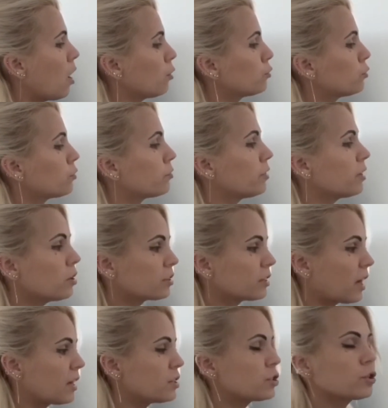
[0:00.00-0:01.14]

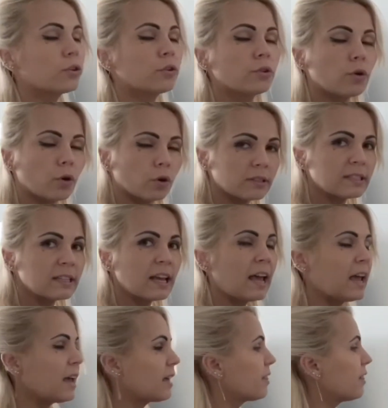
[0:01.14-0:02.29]
recognize your notes
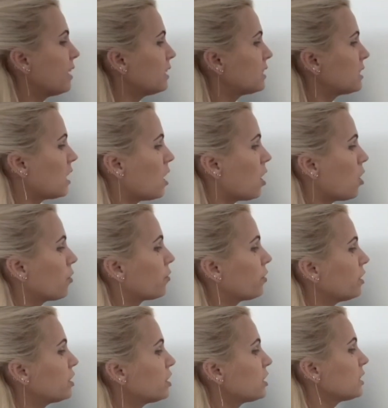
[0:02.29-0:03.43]
that are
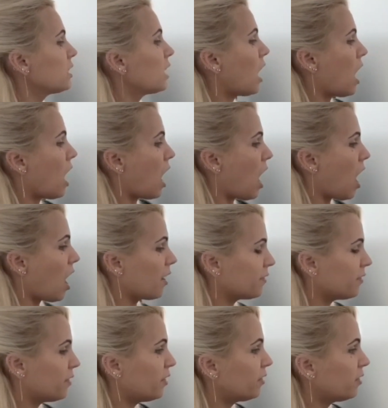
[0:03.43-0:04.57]
written
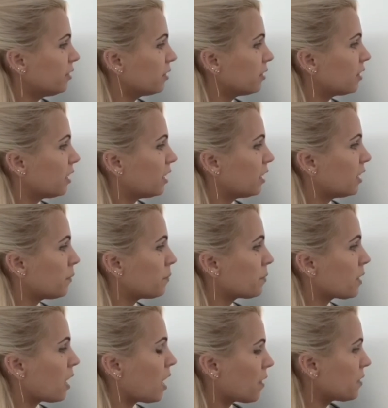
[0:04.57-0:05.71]
under
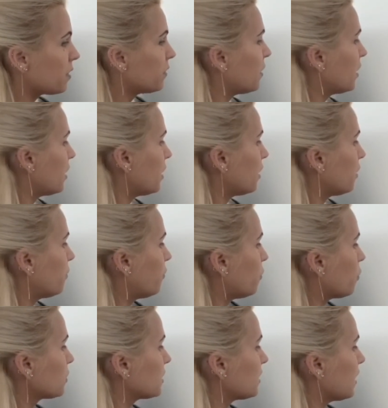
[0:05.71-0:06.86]
the
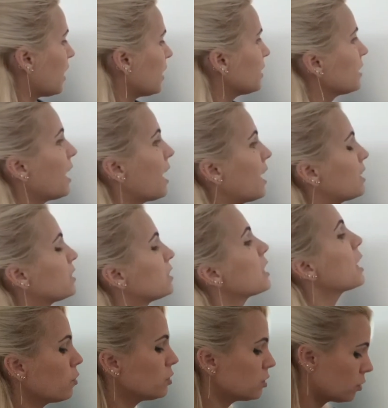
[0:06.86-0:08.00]
first line, and
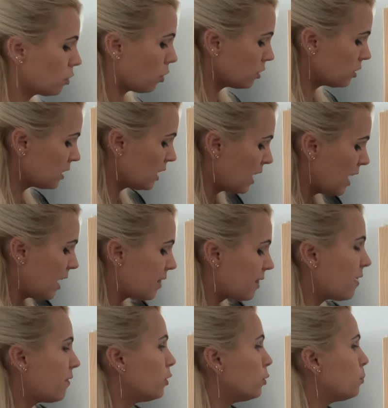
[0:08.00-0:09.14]
those notes
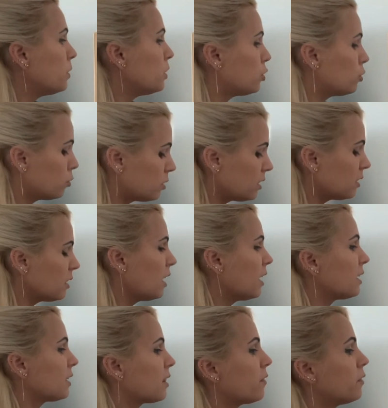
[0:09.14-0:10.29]
they will be using
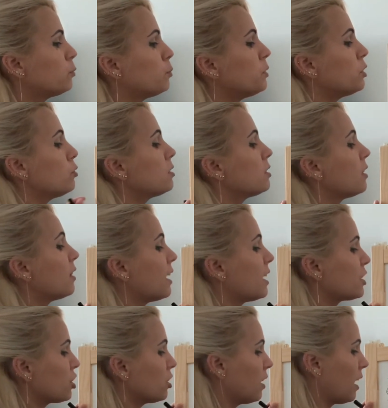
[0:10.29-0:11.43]

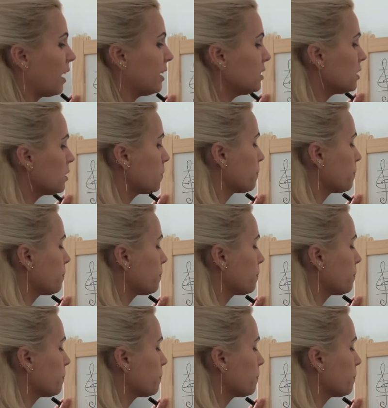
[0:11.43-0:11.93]
leisure lines,